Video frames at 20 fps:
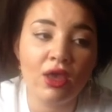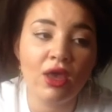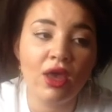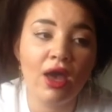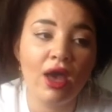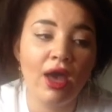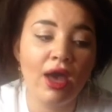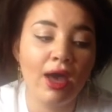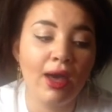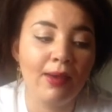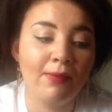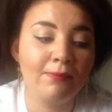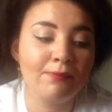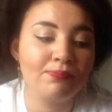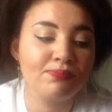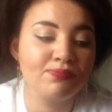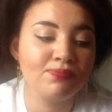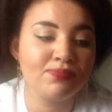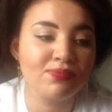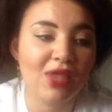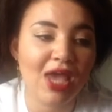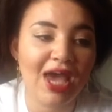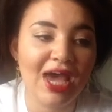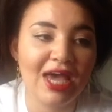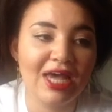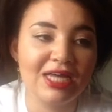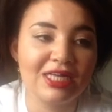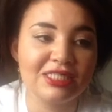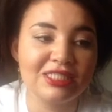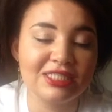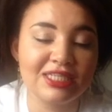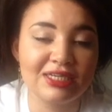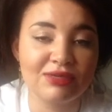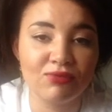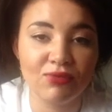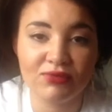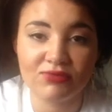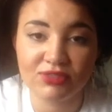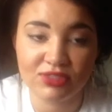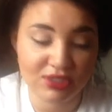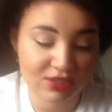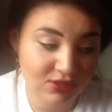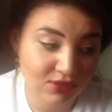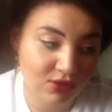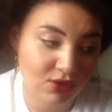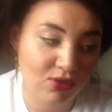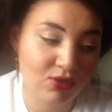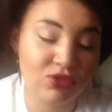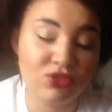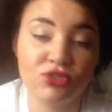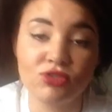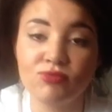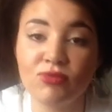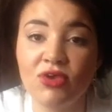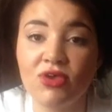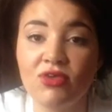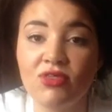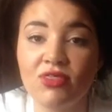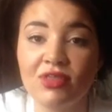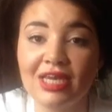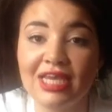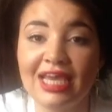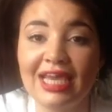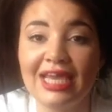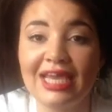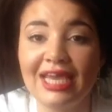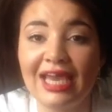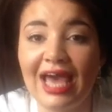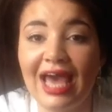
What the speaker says: And it does go on smoothly,